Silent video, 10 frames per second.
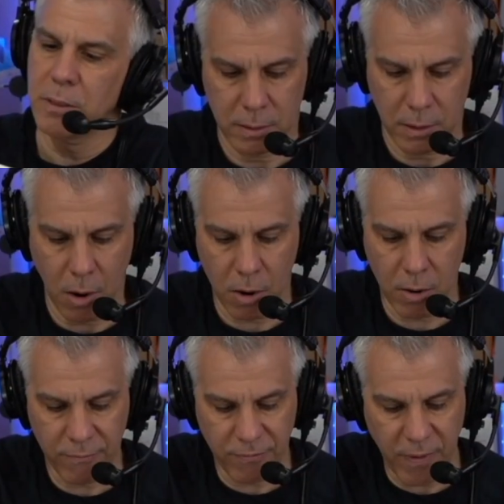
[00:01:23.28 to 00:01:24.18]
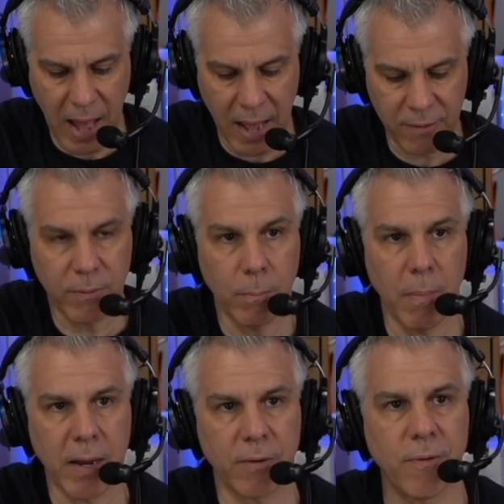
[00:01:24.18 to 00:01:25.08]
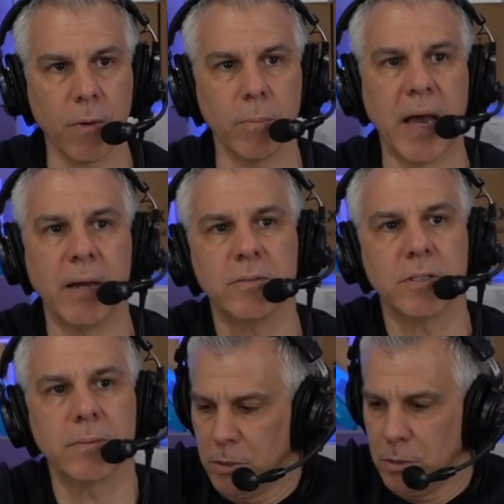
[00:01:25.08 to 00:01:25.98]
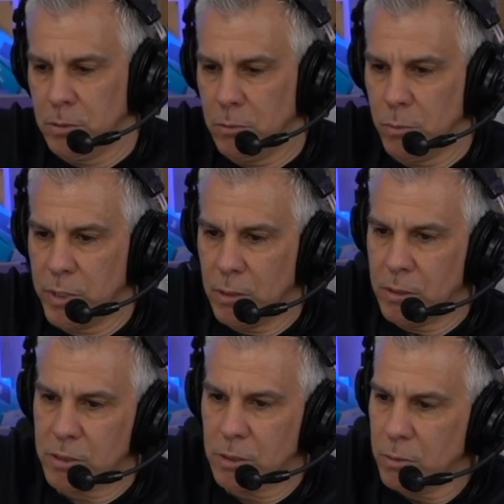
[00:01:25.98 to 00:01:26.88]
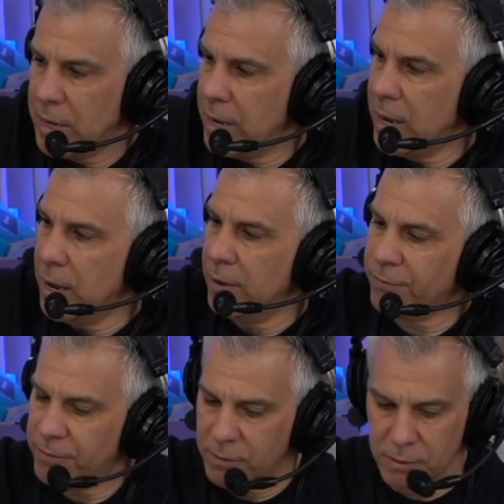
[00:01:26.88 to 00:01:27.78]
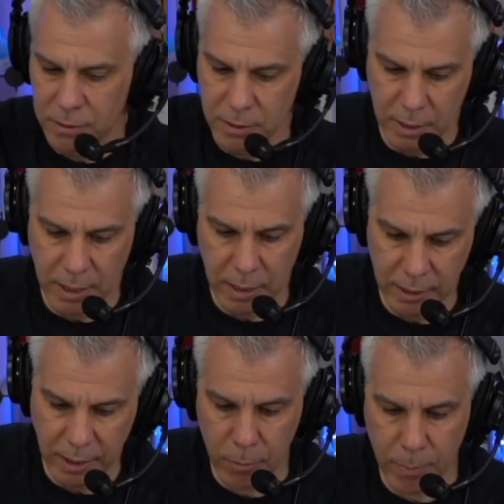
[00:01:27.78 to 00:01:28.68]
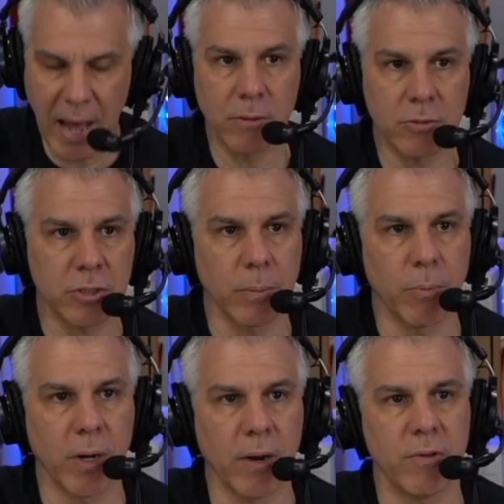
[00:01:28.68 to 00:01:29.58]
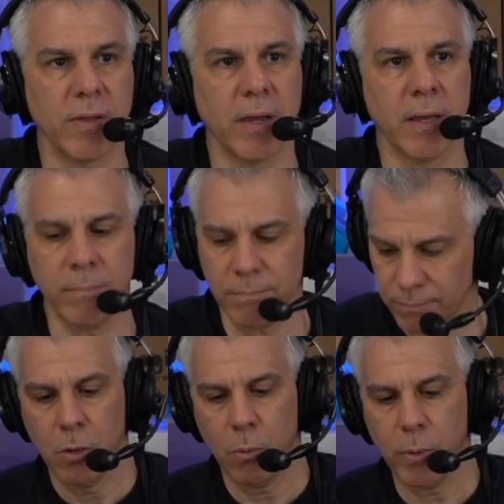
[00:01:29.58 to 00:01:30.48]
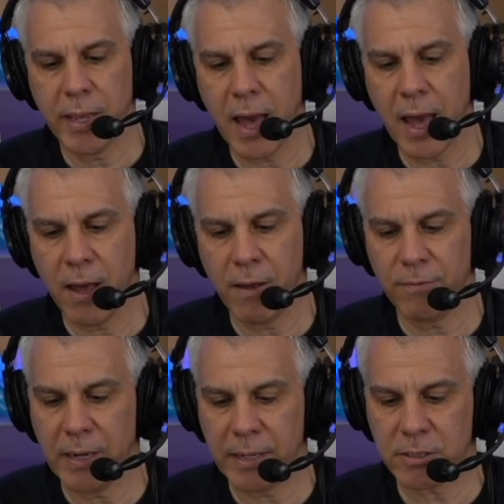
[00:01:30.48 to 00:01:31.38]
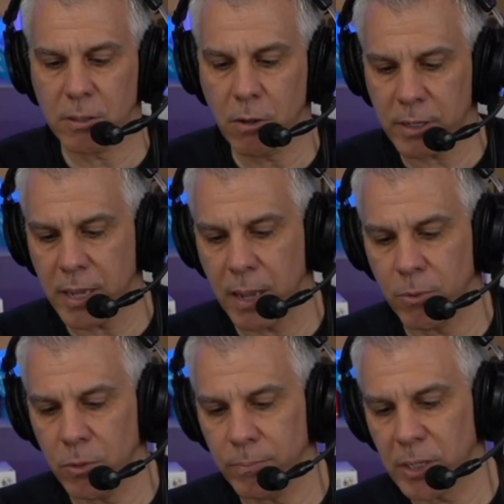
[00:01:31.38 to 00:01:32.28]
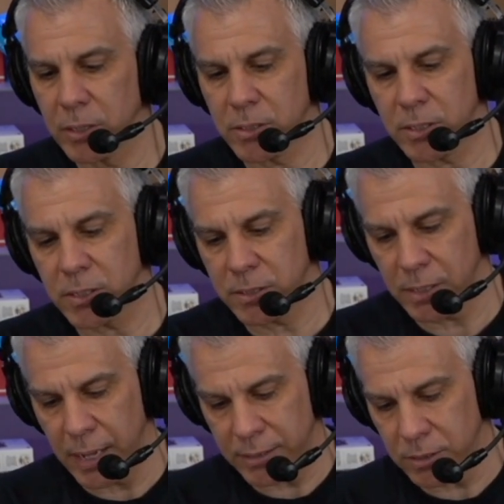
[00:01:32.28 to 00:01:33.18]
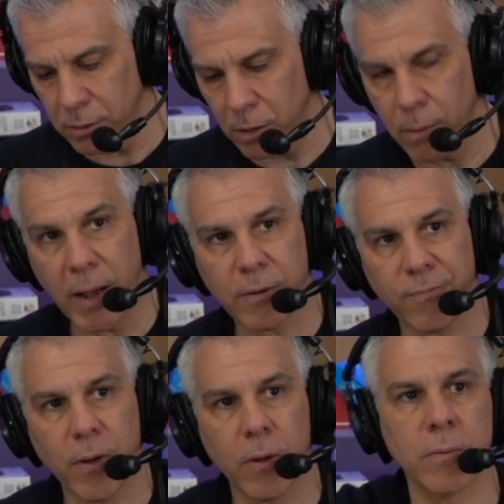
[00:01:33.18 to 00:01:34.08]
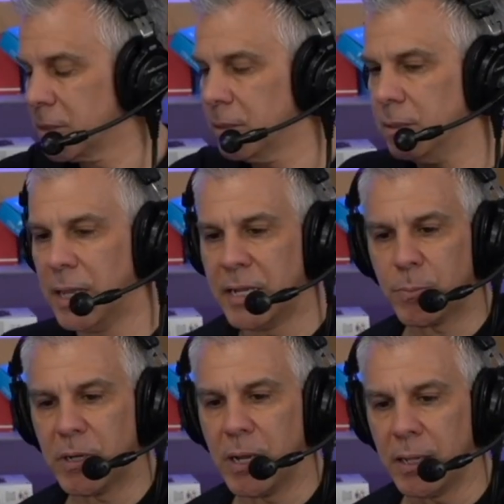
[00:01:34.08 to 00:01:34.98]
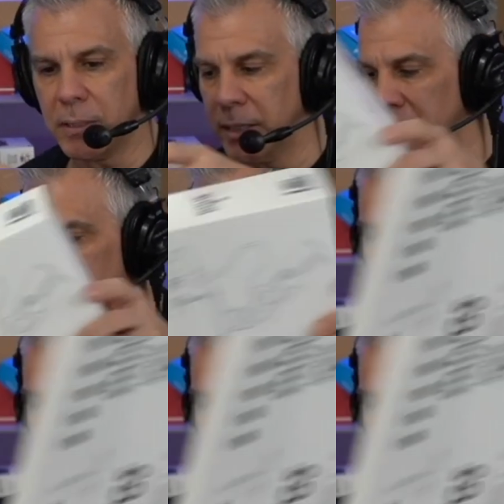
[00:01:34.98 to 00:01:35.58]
RM5 microphone mount. We also have a leather pouch to put everything in. We have an XLR cable because this is an XLR microphone. Last but not least,